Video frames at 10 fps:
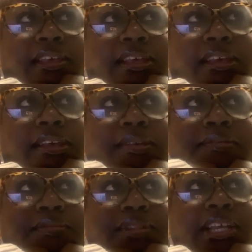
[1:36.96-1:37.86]

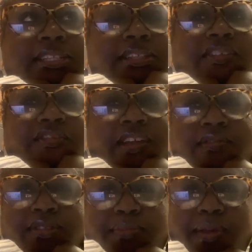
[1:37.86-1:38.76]
that so far
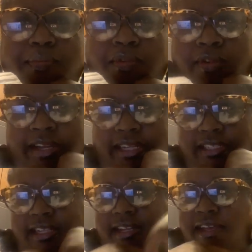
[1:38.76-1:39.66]
was my morning.
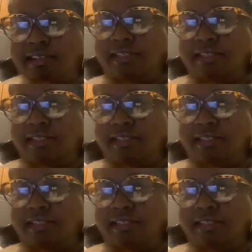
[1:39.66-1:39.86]
So now I